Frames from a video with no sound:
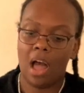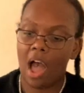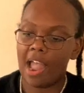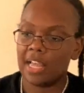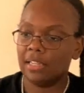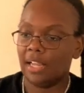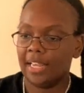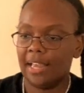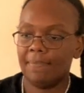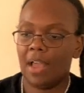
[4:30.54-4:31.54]
I,
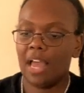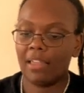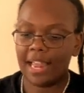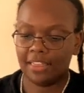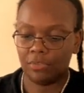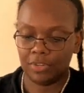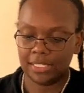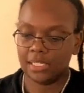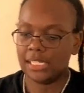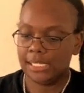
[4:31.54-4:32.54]
again, I like the
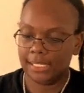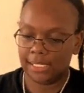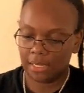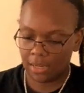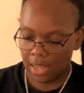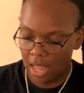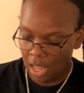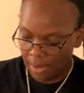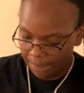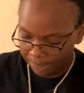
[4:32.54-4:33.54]
wristlets.
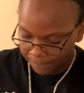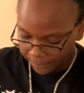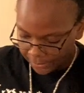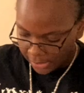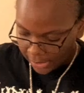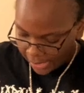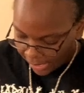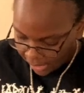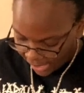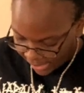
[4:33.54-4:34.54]
Um,
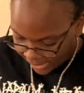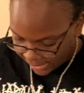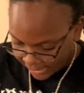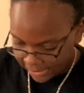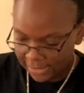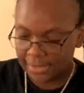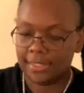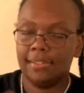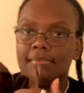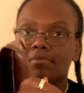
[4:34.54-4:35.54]
and
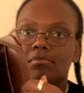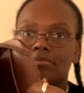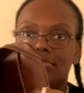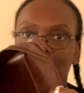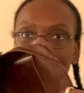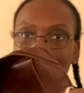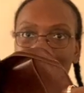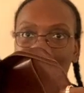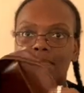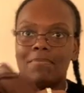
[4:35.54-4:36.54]

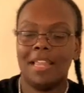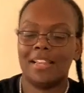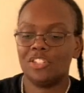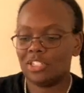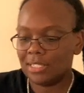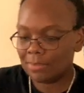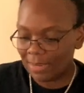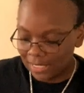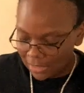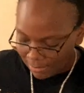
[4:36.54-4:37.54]
they like it just
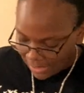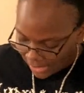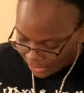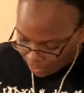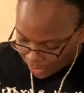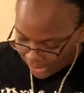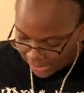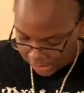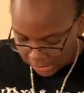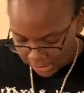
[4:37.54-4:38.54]
makes it makes things so much
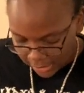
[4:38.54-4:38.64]
nicer.